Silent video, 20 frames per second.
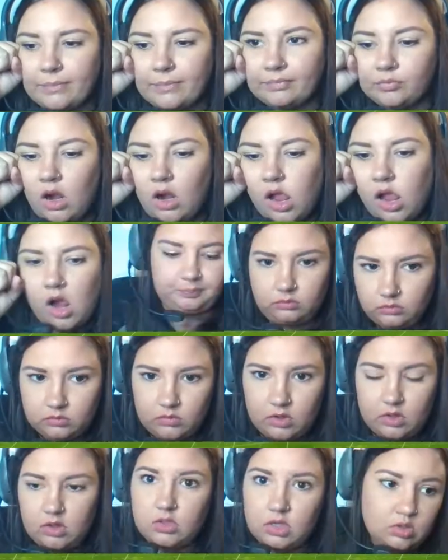I added
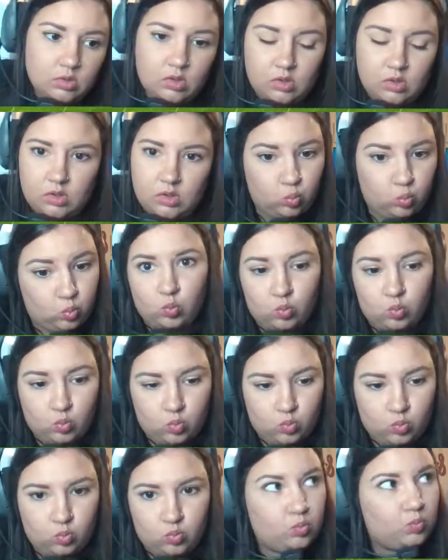this bookshelf
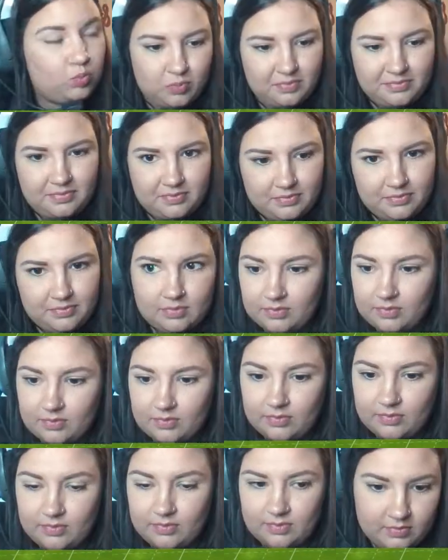right here
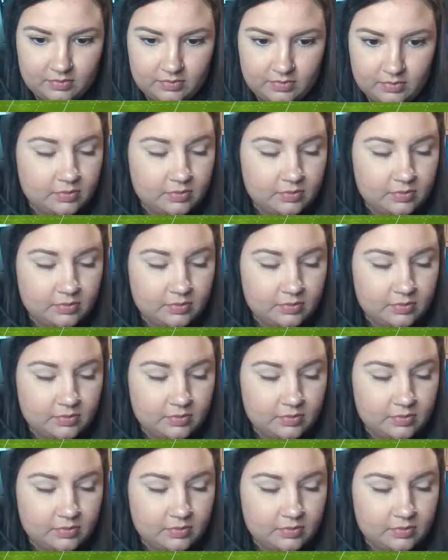because I guess I